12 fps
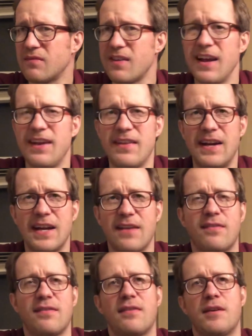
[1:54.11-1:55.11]
And then I guess
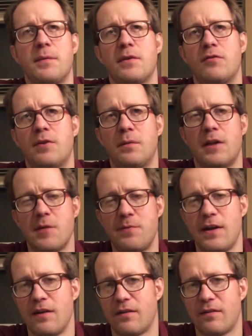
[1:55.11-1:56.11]
some of their double
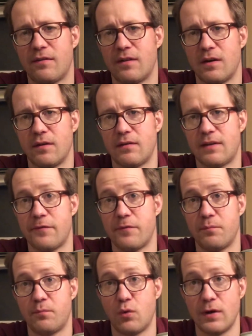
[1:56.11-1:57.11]
IPAs that are
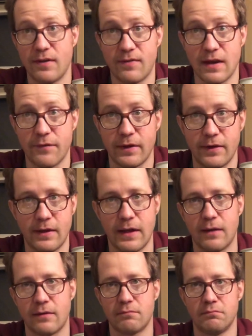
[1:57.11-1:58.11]
7.7,
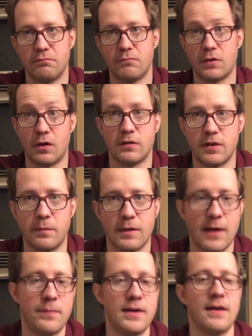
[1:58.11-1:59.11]
they call double
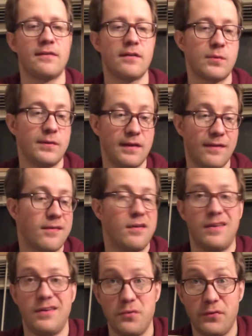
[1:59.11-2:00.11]
IPAs. This one they just call
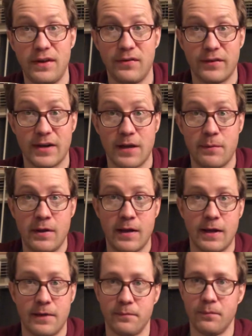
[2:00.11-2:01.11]
a New Zealand IPA.